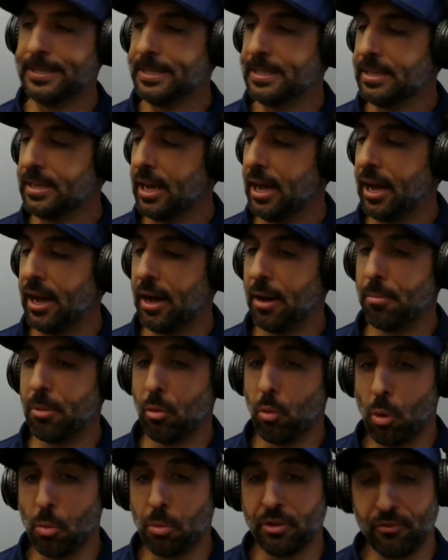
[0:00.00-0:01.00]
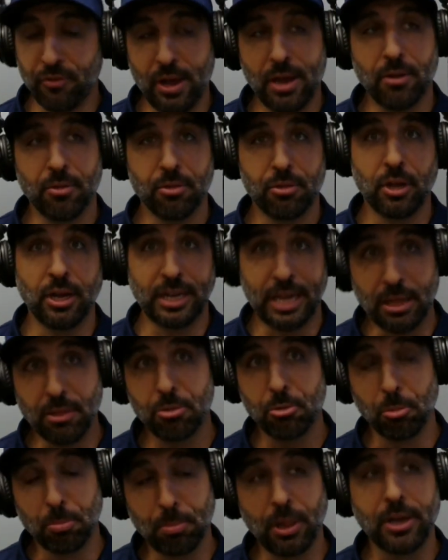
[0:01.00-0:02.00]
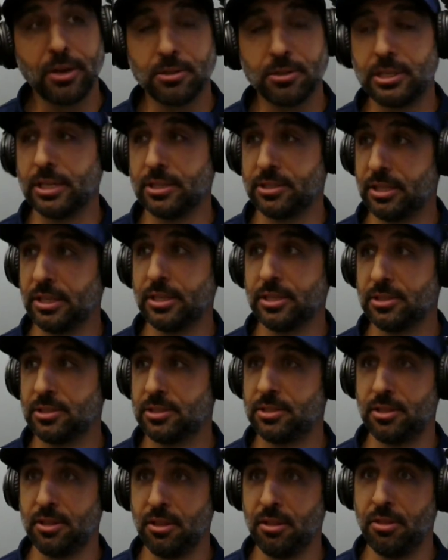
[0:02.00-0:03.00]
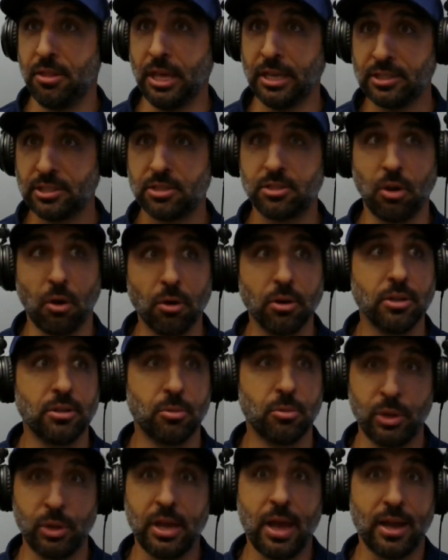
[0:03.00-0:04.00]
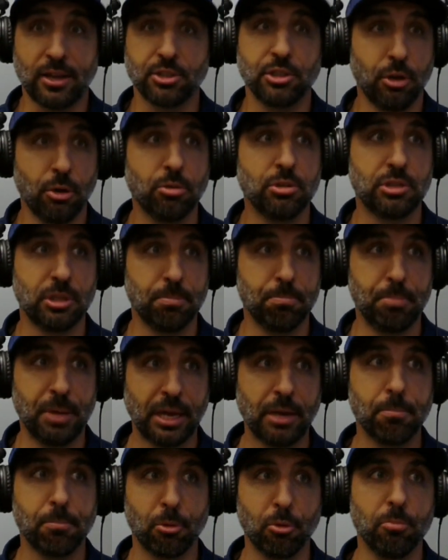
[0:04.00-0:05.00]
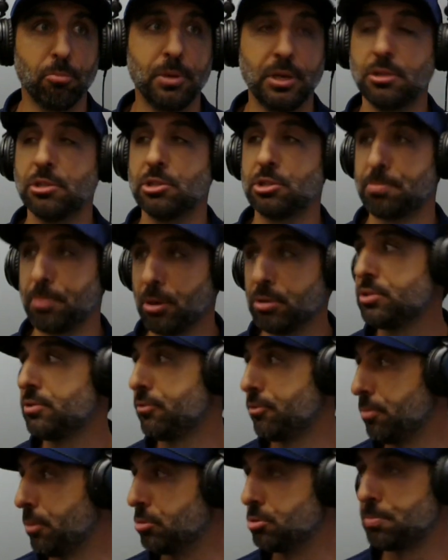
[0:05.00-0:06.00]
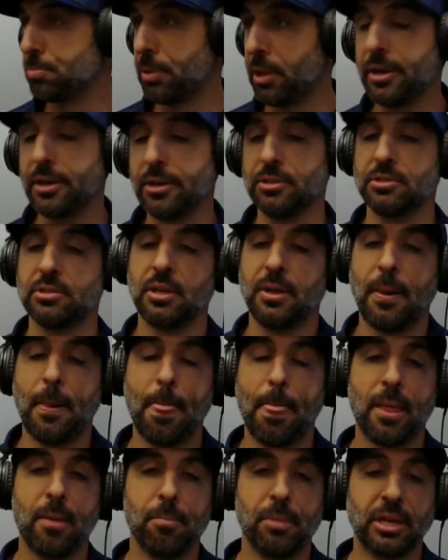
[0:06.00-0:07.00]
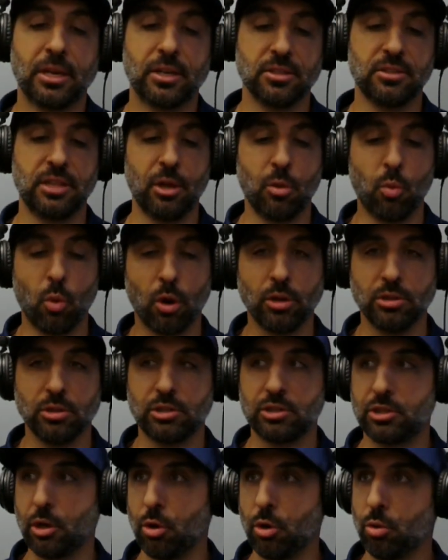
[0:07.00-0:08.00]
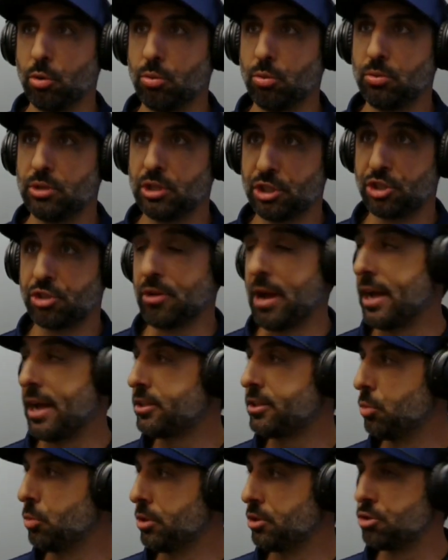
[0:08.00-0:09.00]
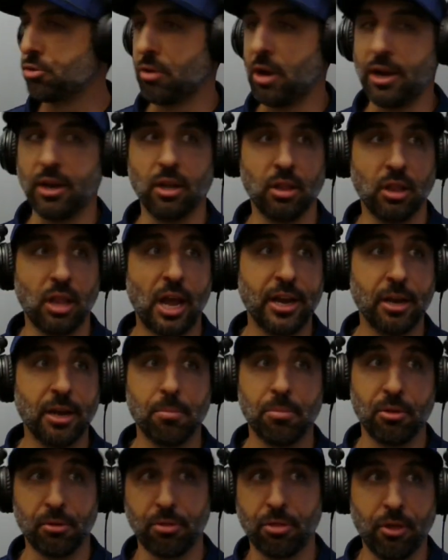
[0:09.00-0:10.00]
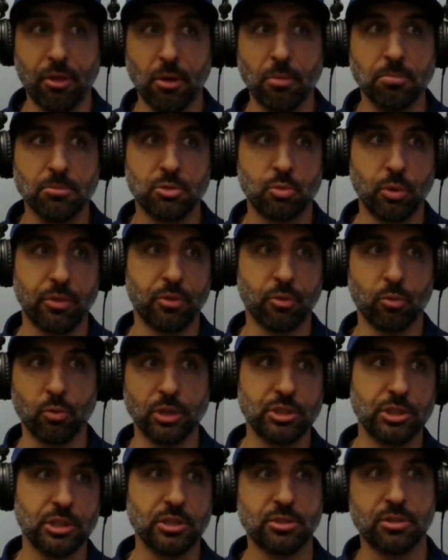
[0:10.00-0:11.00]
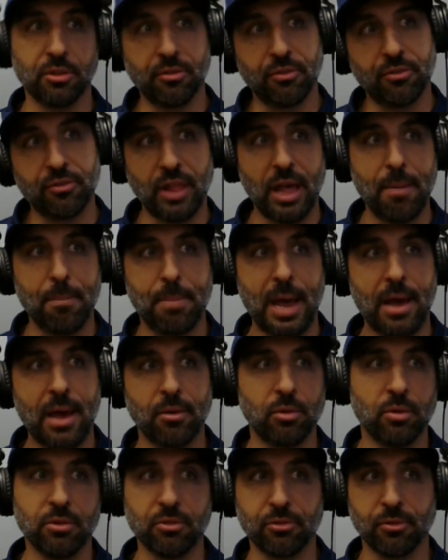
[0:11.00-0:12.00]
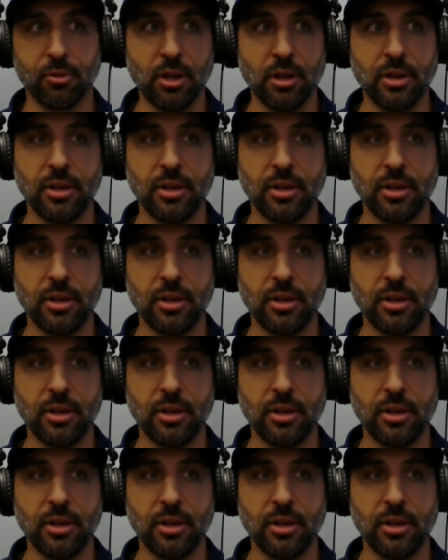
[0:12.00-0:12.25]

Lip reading: Right. But what we found, again, through player testing is we actually noticed a big improvement in dispersion for most players because they weren't so distracted with trying to line up their thumbs with the ridges or the flat paddle in the front.